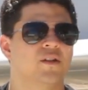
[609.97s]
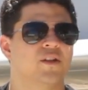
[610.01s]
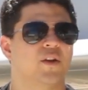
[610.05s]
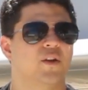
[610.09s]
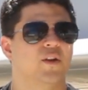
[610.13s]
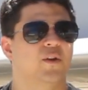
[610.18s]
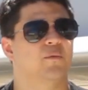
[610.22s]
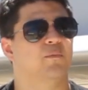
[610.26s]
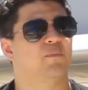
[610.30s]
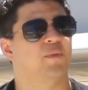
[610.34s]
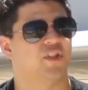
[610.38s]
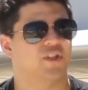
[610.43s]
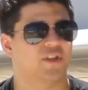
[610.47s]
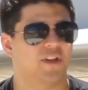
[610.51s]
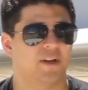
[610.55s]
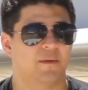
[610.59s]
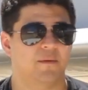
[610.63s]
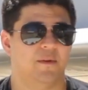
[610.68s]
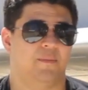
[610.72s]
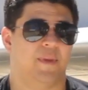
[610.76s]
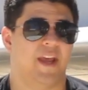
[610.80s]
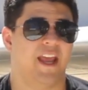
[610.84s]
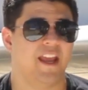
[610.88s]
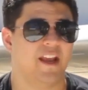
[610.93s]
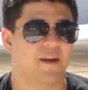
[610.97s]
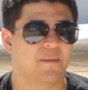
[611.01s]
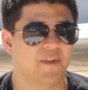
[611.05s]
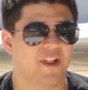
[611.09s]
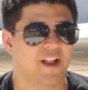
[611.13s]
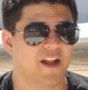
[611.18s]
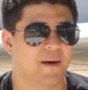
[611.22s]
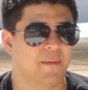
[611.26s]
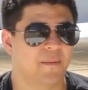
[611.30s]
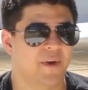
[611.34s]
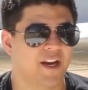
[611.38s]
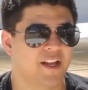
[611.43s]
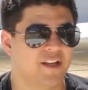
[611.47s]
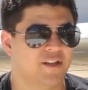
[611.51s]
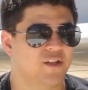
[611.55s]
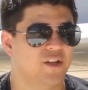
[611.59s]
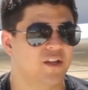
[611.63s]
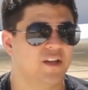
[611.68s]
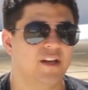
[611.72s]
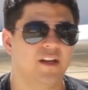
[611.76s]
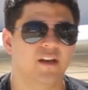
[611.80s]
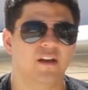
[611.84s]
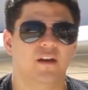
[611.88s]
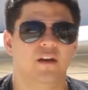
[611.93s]
you're going to be paying them a lot of money,
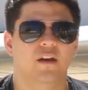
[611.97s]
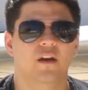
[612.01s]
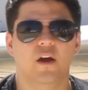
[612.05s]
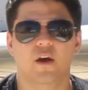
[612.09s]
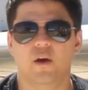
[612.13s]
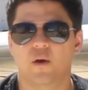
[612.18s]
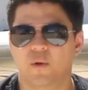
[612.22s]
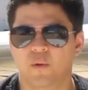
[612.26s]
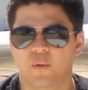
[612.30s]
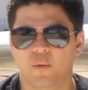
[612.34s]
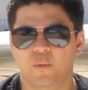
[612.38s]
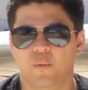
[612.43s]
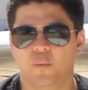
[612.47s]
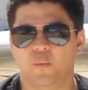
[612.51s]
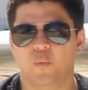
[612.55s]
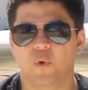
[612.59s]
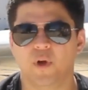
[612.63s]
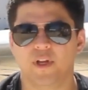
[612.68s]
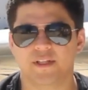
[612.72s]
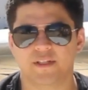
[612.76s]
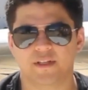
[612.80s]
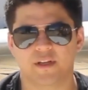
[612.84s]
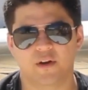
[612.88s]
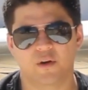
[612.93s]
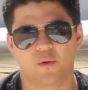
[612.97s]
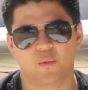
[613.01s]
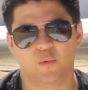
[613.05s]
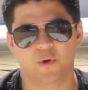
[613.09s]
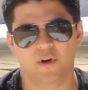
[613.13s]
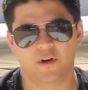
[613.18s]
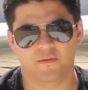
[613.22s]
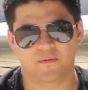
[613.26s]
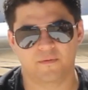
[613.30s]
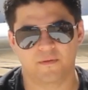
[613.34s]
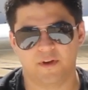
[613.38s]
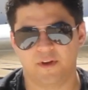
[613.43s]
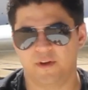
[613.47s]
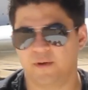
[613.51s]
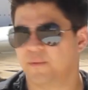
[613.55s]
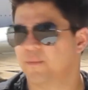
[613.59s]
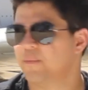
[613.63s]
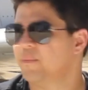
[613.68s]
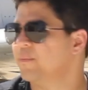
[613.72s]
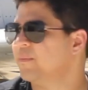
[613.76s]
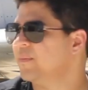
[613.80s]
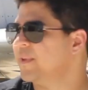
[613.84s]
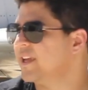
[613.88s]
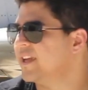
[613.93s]
so you need to know what's going to work for you,
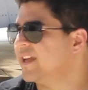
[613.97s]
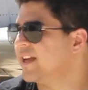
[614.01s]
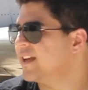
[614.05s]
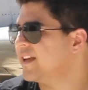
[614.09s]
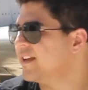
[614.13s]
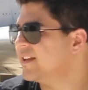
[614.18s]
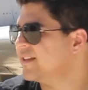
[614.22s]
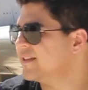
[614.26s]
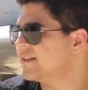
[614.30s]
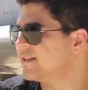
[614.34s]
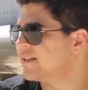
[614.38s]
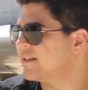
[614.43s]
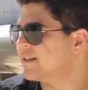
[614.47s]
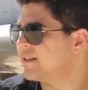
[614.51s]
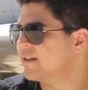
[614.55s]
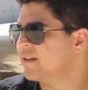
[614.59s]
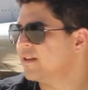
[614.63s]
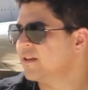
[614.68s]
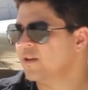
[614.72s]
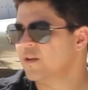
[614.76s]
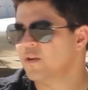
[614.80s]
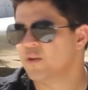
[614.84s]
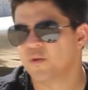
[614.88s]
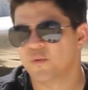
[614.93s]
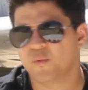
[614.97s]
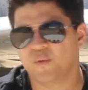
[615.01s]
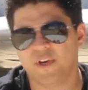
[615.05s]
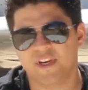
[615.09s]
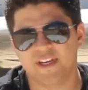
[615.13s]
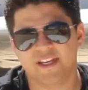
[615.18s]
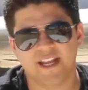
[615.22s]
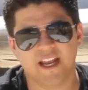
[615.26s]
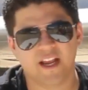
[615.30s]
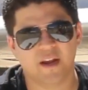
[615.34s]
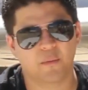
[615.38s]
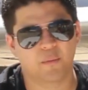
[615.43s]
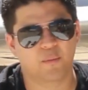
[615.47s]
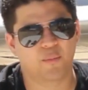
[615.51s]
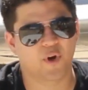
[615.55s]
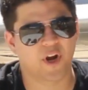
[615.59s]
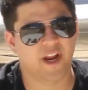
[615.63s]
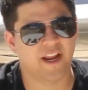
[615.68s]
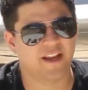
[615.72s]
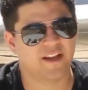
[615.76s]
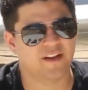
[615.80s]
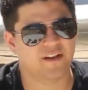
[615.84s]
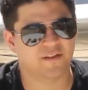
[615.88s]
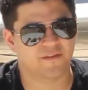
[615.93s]
because when you take a
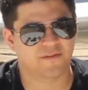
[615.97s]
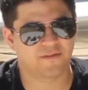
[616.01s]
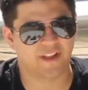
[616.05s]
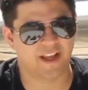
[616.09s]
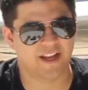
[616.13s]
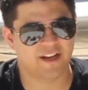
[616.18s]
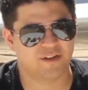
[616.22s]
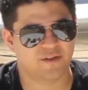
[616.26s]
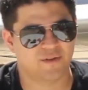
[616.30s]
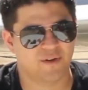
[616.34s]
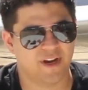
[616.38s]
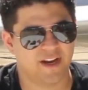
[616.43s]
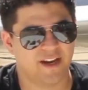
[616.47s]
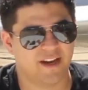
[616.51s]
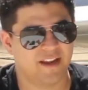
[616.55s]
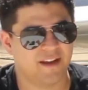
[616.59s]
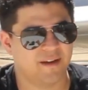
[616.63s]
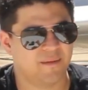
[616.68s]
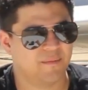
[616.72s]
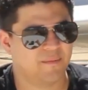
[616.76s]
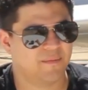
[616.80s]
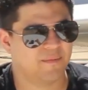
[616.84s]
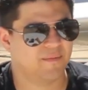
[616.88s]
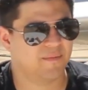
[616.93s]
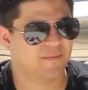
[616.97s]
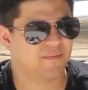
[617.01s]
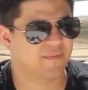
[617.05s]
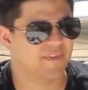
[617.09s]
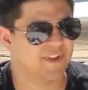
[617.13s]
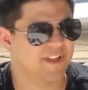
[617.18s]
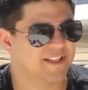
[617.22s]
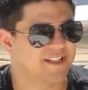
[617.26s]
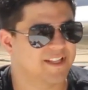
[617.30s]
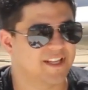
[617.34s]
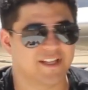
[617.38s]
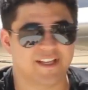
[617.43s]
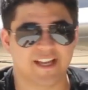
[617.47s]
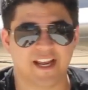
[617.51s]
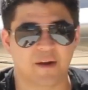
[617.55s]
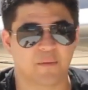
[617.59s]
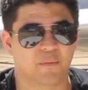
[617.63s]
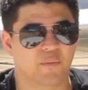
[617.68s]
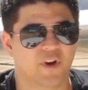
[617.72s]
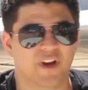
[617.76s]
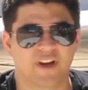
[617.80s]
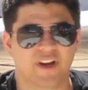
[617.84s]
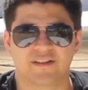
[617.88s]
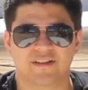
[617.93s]
break in your flight training, let's say you take
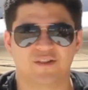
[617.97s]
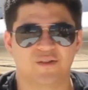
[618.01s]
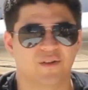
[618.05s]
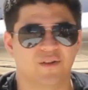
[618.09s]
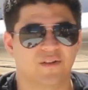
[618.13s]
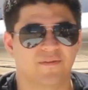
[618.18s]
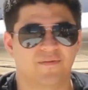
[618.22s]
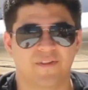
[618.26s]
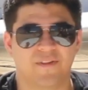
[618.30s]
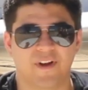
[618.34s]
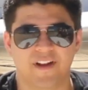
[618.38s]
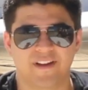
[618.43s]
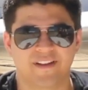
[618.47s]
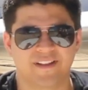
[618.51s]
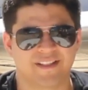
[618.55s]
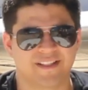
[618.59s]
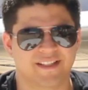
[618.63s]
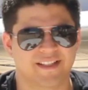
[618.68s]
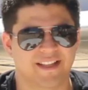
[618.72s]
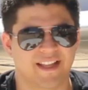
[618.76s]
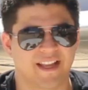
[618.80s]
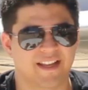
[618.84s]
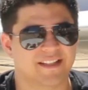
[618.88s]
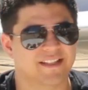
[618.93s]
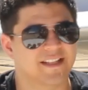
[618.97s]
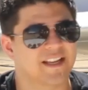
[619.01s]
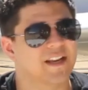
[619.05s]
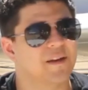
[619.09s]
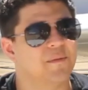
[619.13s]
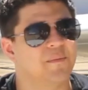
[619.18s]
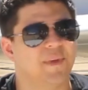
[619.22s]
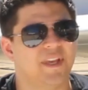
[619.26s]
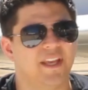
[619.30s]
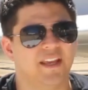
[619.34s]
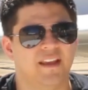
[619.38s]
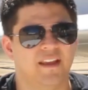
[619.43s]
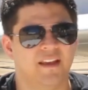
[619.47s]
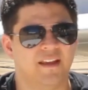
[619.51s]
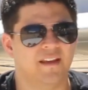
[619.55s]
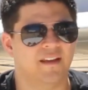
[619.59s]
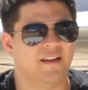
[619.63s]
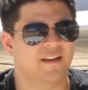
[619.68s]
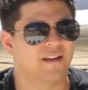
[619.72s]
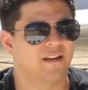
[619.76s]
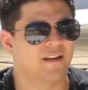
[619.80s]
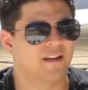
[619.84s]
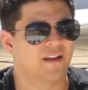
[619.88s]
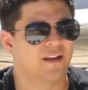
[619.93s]
a break due to funds, that's going to be
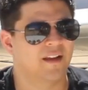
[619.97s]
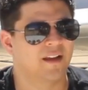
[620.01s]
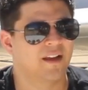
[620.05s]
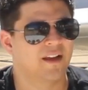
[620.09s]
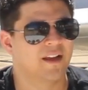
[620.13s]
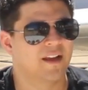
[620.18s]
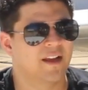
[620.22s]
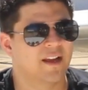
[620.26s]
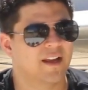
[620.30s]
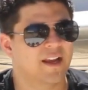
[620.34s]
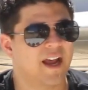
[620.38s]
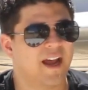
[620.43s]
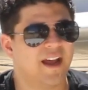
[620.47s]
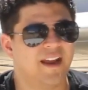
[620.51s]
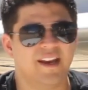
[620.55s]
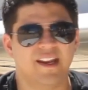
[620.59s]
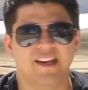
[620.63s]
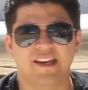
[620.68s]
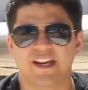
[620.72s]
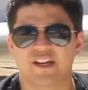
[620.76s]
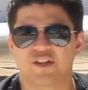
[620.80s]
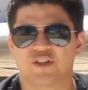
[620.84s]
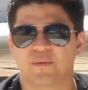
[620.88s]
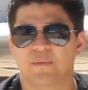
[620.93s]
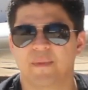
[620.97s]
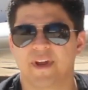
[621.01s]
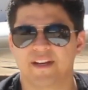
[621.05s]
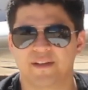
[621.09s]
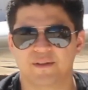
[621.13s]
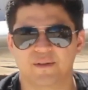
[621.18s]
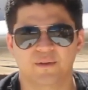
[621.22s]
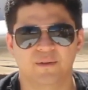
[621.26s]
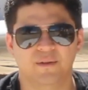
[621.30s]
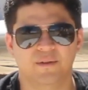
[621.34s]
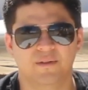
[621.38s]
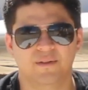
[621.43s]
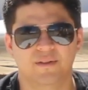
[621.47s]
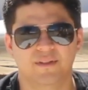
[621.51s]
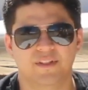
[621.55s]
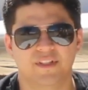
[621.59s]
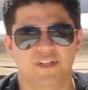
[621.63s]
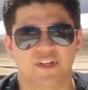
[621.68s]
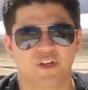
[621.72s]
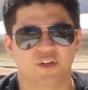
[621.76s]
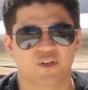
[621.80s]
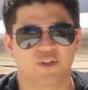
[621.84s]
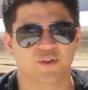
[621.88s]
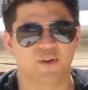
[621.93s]
kind of detrimental
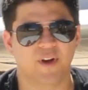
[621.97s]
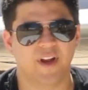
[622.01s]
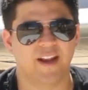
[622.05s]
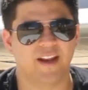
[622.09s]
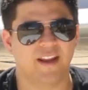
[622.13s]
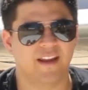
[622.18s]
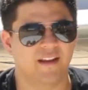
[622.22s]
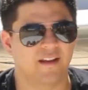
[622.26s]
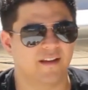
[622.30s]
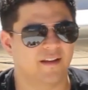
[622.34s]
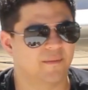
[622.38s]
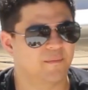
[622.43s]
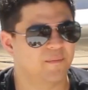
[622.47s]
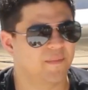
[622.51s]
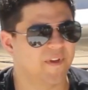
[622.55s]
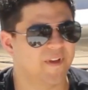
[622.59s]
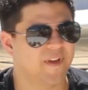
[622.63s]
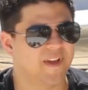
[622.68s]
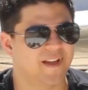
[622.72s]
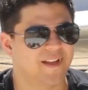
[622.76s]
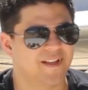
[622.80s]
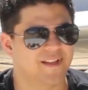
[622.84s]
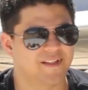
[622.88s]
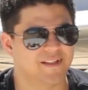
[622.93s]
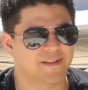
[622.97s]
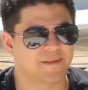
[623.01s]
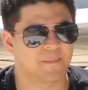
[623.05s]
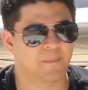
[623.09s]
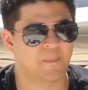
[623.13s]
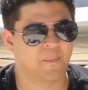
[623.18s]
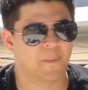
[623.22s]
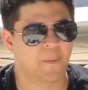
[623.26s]
to your training, because